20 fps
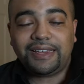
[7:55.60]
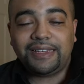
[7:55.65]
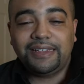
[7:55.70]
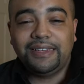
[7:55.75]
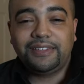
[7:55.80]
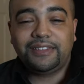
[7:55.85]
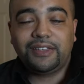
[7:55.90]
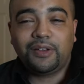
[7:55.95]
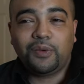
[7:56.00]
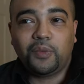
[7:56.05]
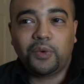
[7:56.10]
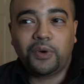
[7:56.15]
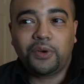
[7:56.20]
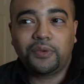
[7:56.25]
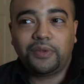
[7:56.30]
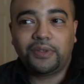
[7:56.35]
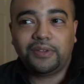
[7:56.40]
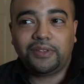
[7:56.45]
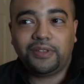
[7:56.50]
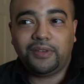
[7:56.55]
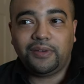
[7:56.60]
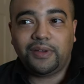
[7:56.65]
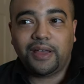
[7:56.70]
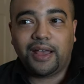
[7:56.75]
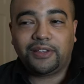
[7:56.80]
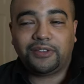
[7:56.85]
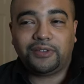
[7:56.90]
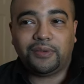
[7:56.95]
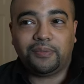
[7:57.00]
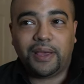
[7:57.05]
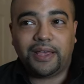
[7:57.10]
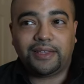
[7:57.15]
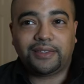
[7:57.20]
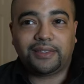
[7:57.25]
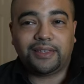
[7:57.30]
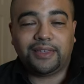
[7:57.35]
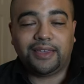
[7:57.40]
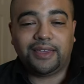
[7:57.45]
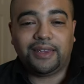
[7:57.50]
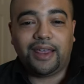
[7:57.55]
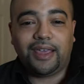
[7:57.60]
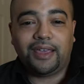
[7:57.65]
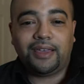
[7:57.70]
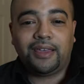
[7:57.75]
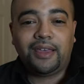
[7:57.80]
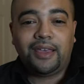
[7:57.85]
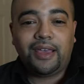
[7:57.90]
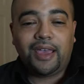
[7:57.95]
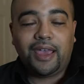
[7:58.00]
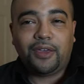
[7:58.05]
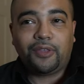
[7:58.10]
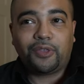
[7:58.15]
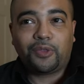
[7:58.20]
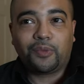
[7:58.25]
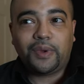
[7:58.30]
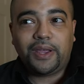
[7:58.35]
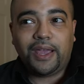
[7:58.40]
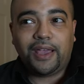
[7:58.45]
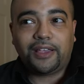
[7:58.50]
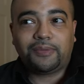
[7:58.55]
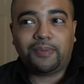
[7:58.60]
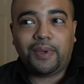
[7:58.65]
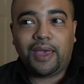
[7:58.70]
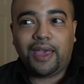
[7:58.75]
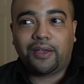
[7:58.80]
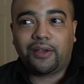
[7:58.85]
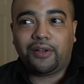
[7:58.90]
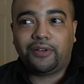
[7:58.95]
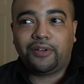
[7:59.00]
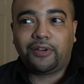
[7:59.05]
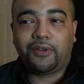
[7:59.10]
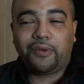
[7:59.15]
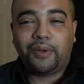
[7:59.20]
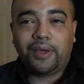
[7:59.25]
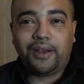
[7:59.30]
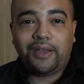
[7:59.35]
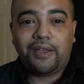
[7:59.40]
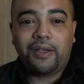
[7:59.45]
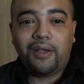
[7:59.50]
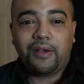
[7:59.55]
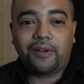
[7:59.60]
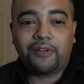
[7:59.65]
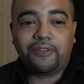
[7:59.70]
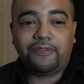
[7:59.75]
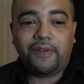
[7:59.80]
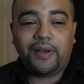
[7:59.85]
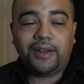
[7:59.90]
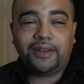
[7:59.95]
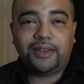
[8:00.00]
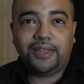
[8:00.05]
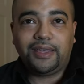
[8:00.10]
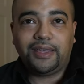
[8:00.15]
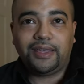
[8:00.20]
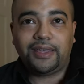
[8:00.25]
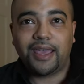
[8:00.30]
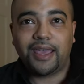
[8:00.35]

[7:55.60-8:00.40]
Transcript: Is it worth it to you guys to basically get a, a three x back on your credit card funding,